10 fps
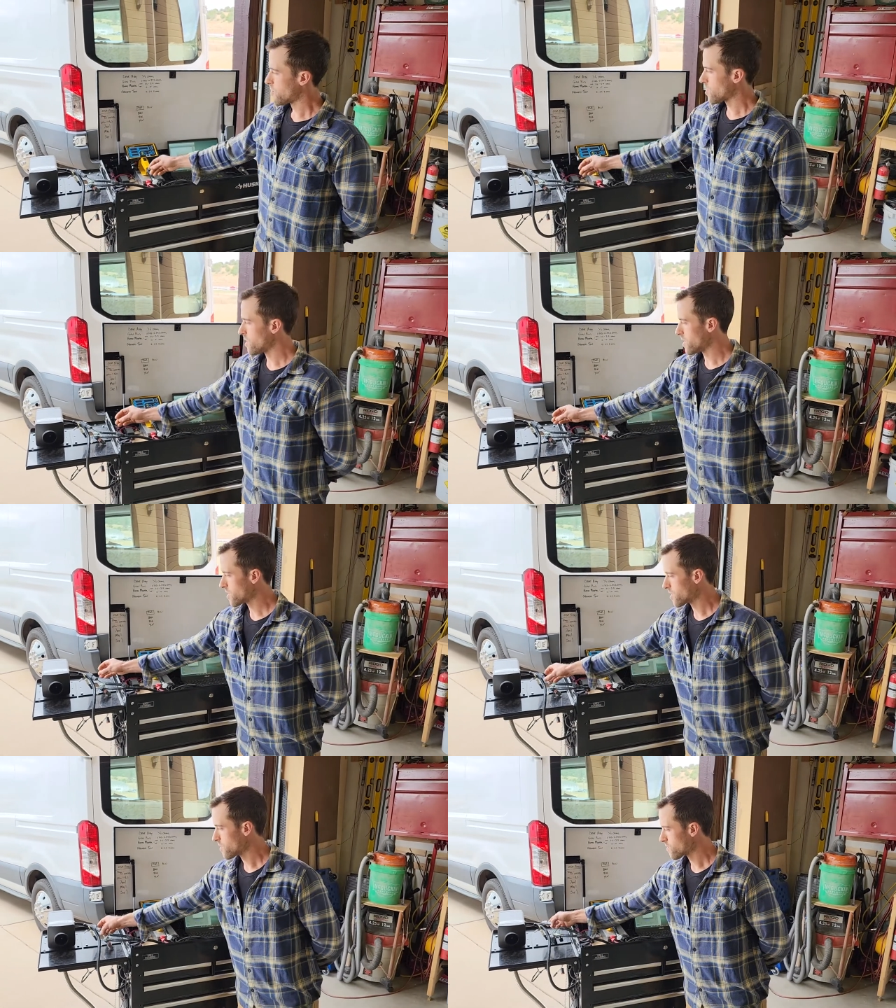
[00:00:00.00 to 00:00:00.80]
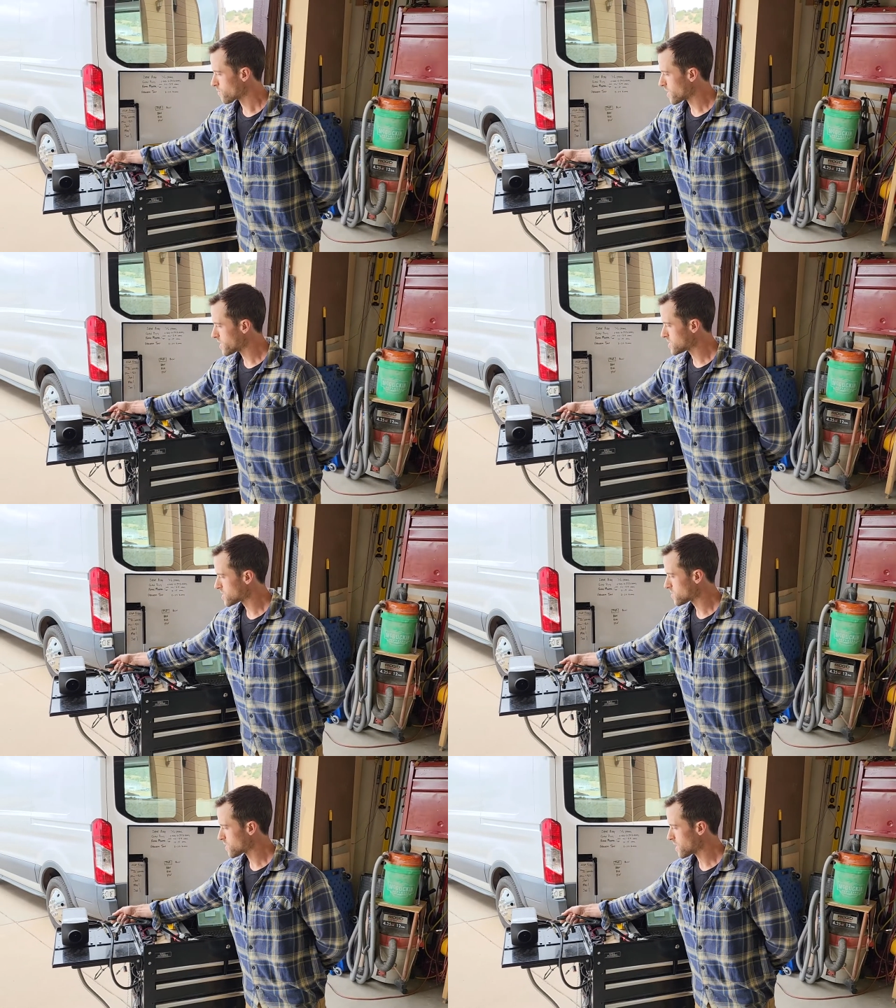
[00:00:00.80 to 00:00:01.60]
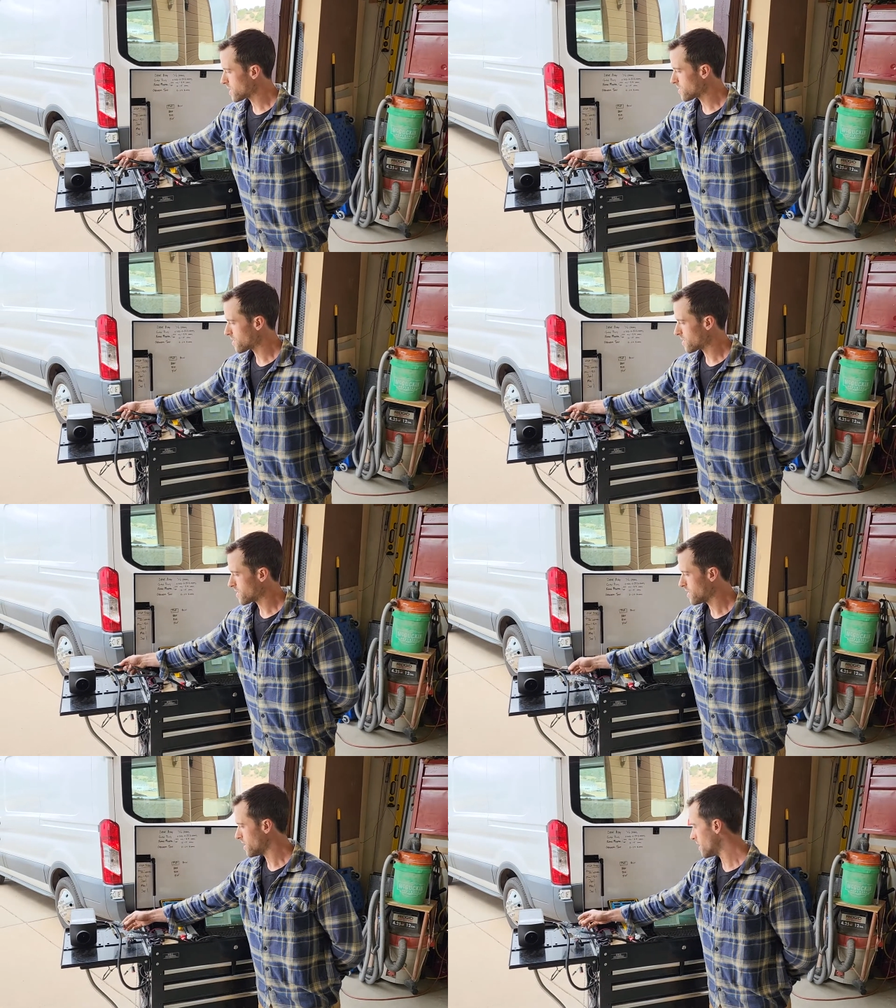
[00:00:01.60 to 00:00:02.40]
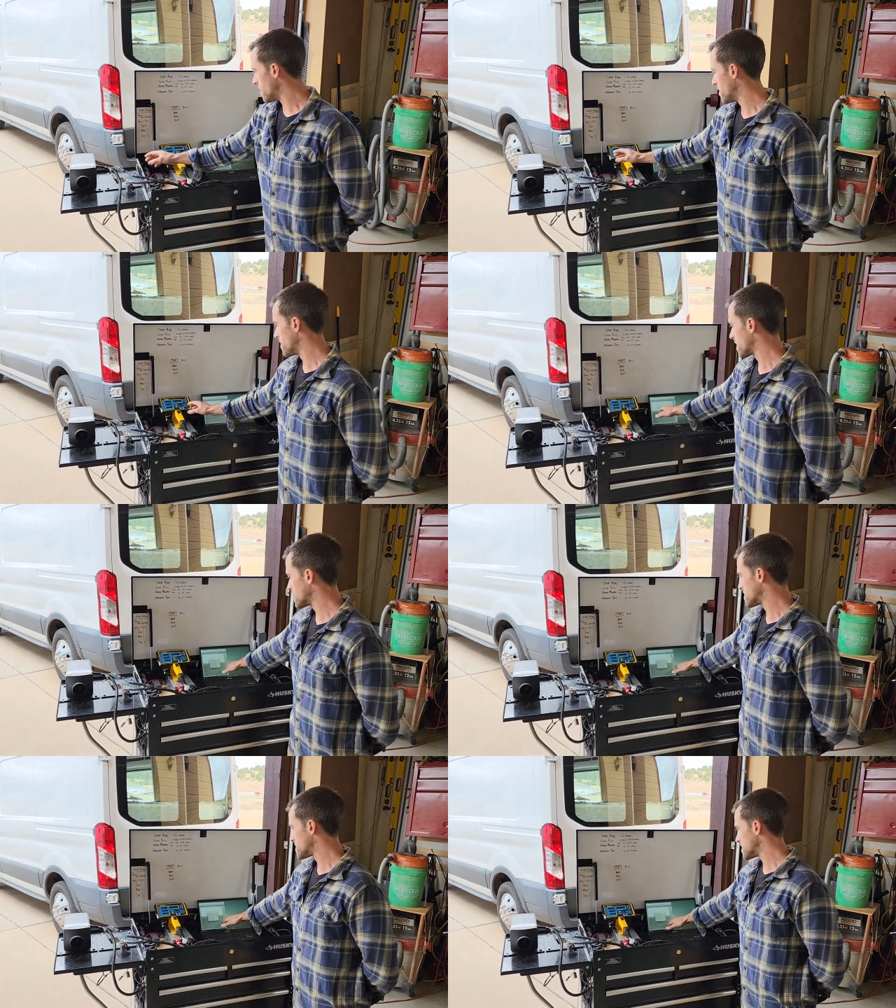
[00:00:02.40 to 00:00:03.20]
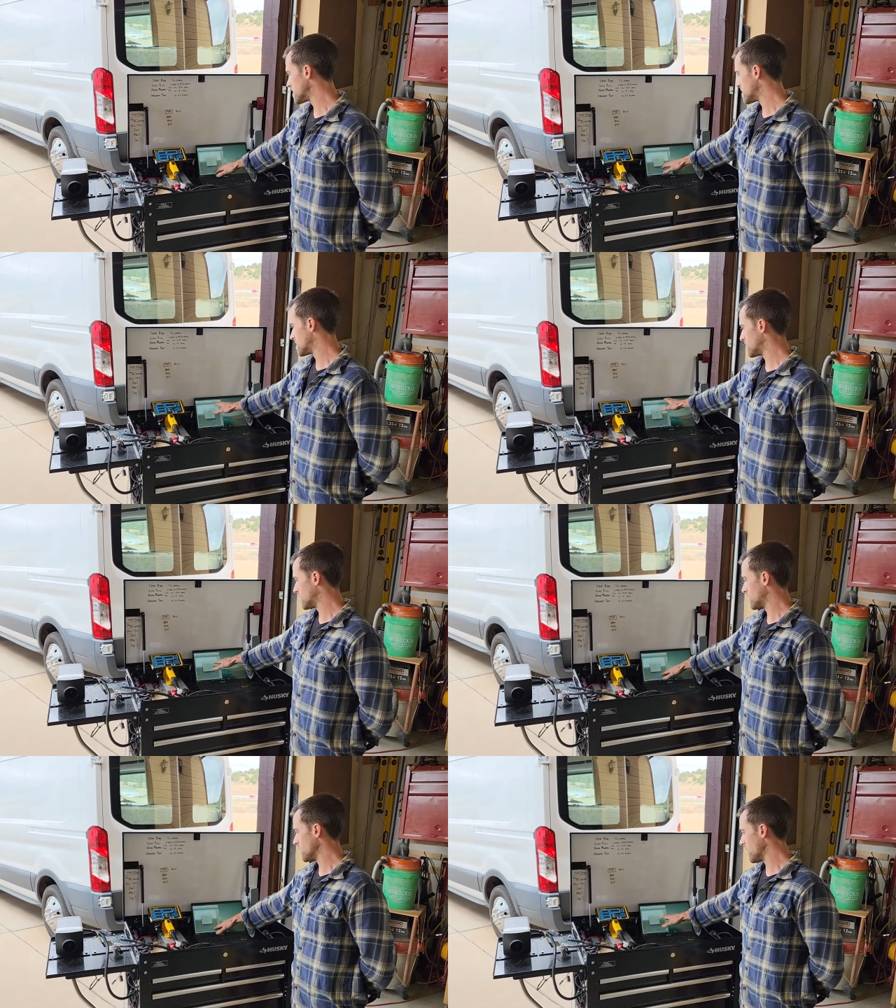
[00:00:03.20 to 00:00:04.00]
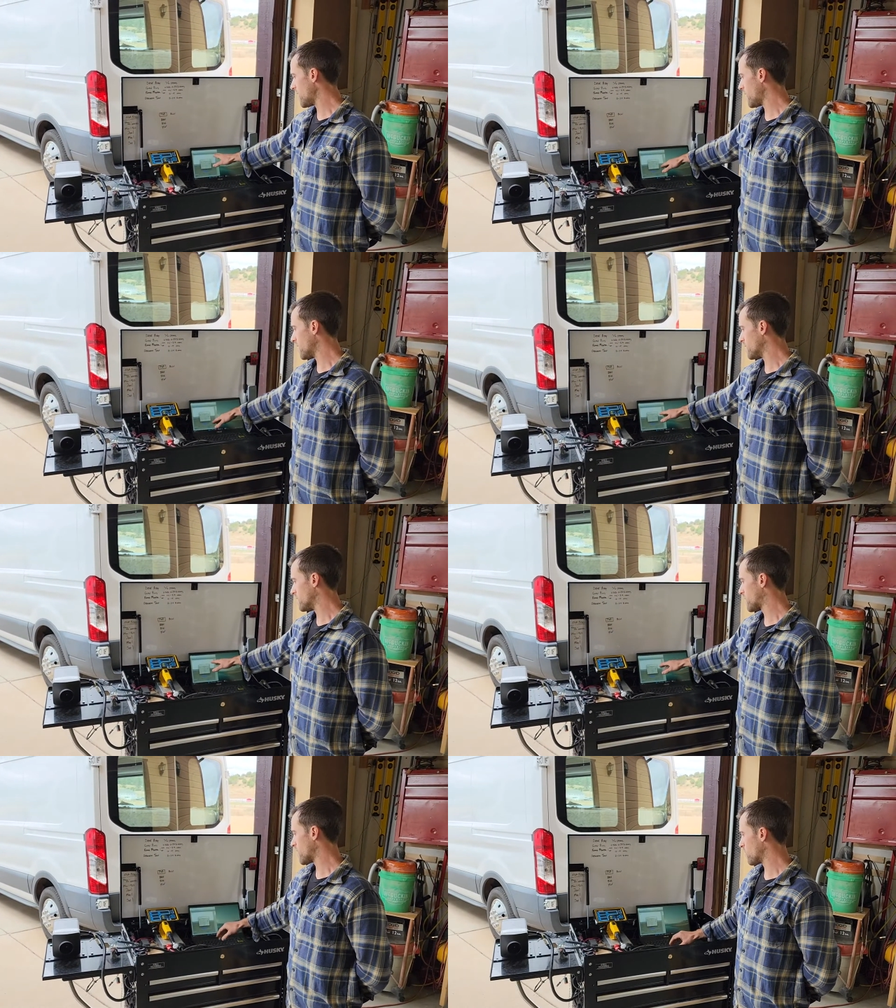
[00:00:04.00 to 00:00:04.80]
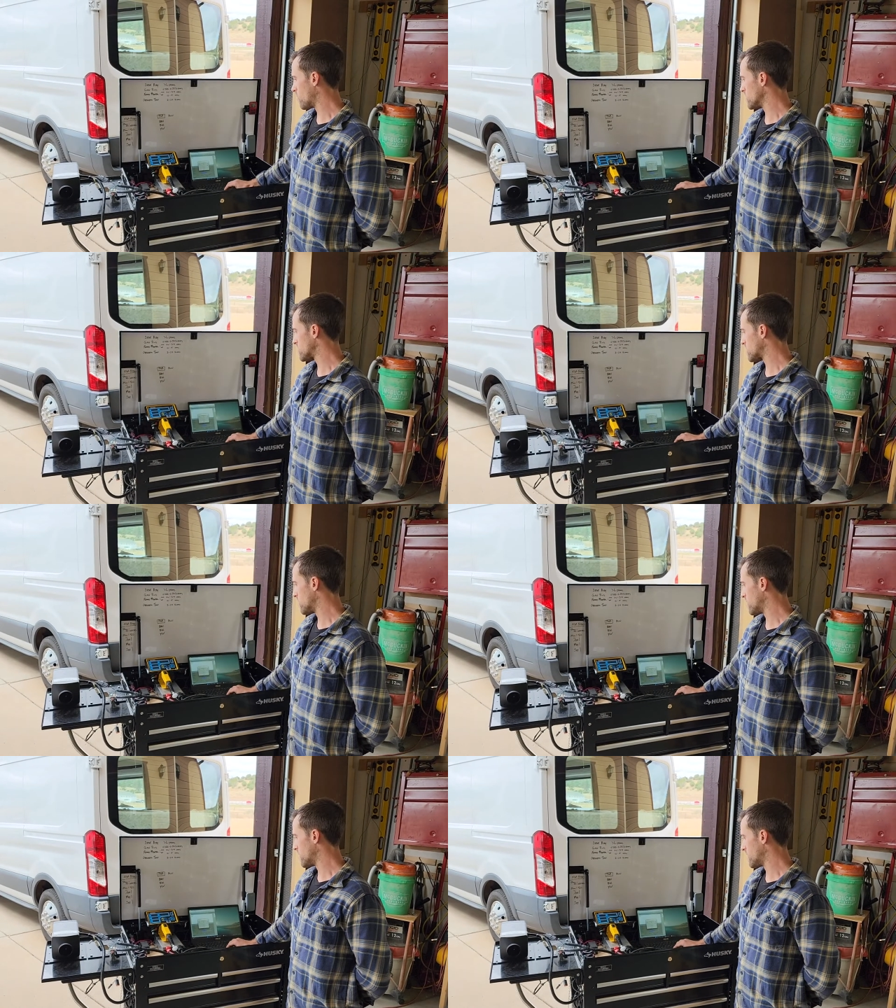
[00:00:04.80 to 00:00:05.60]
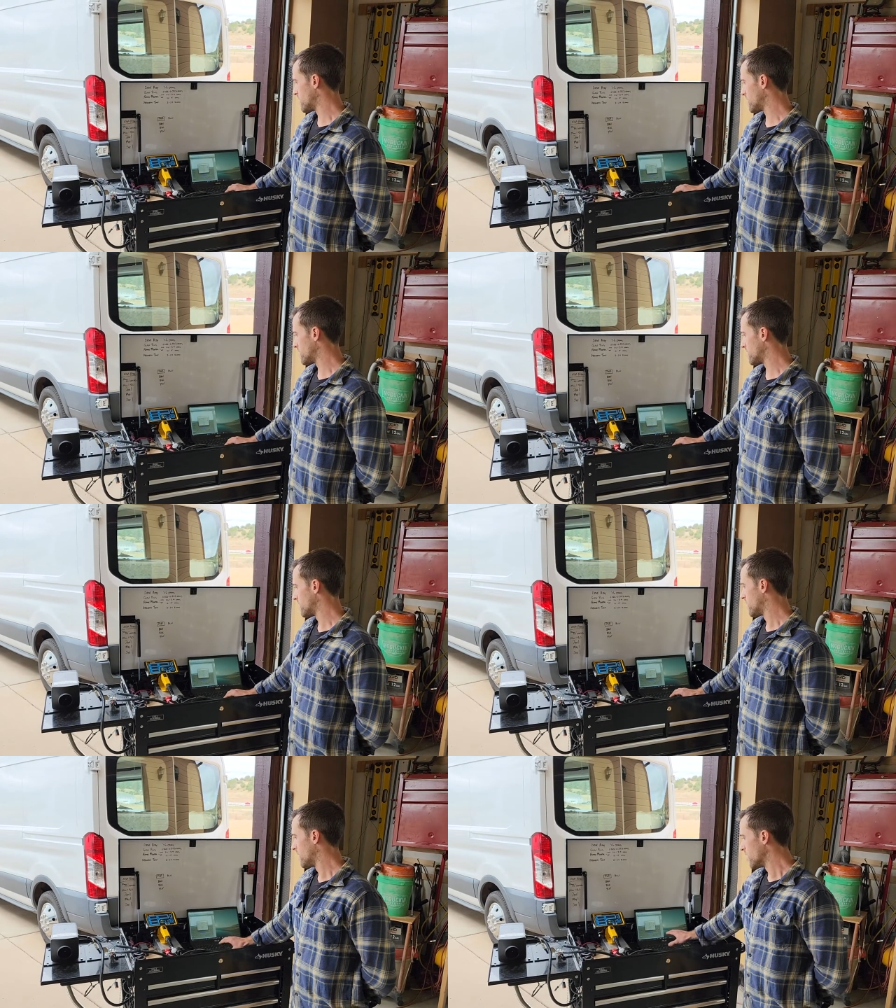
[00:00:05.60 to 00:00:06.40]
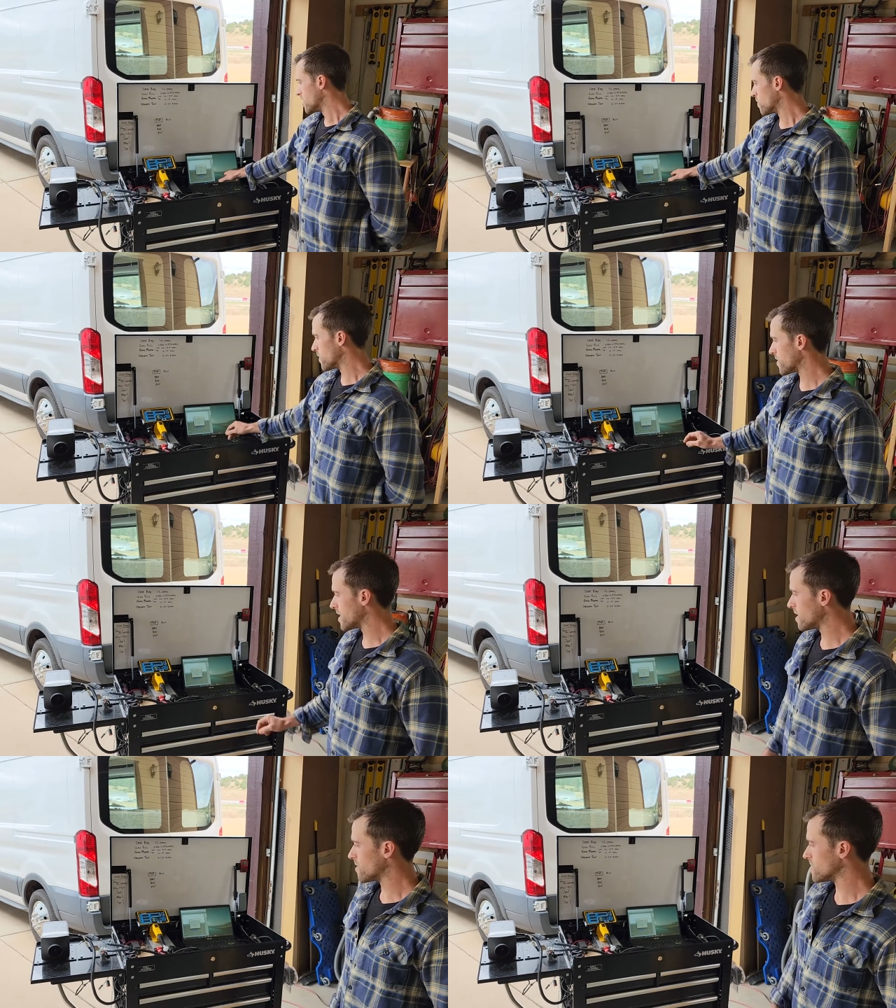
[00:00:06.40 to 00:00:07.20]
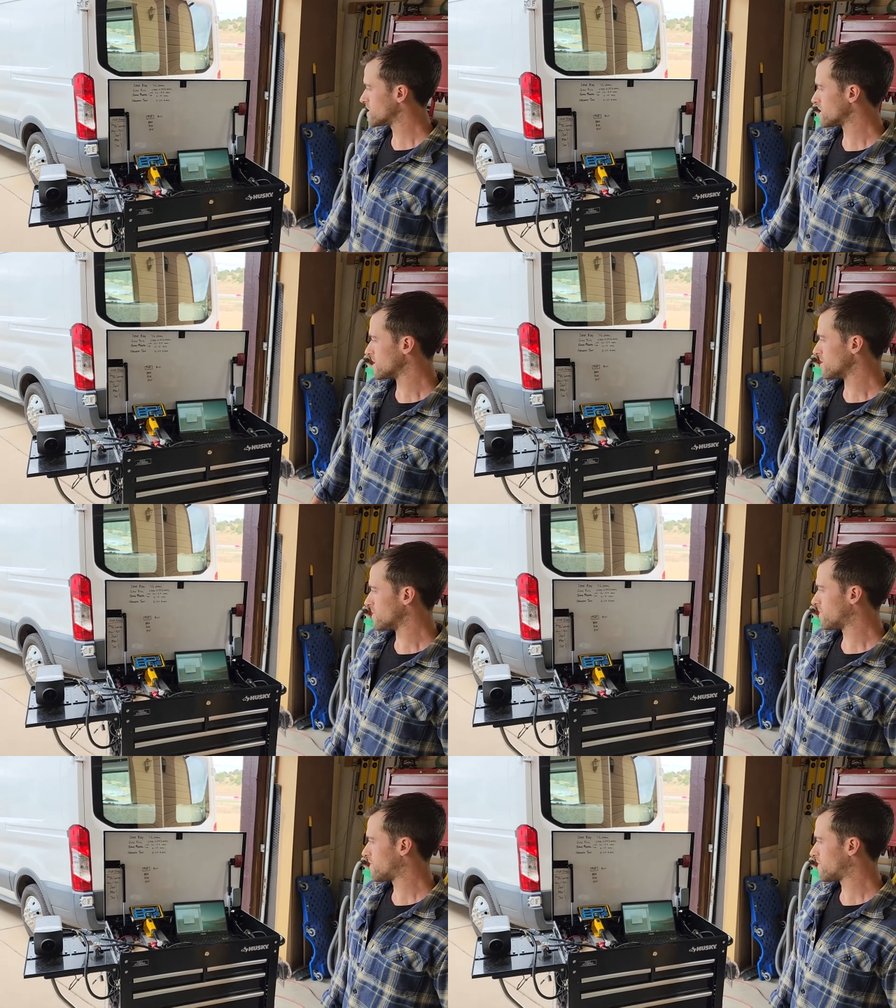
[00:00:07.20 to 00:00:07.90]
plug right into the heater, and I can see live kind of what's going on with the heater itself.